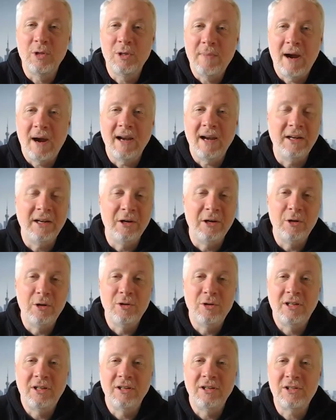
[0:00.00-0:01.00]
you mind
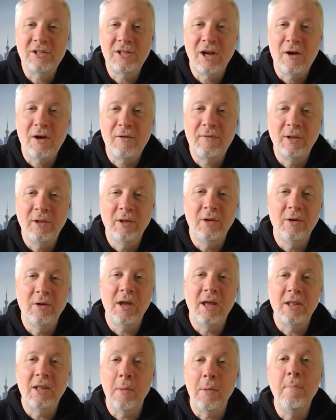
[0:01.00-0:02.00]
introducing yourself and
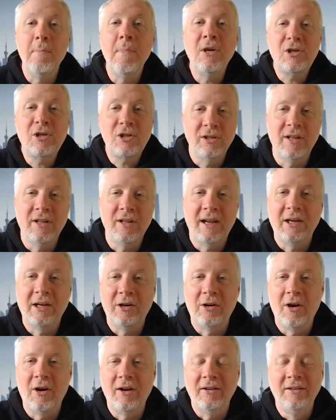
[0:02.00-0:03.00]
the mission that you're on?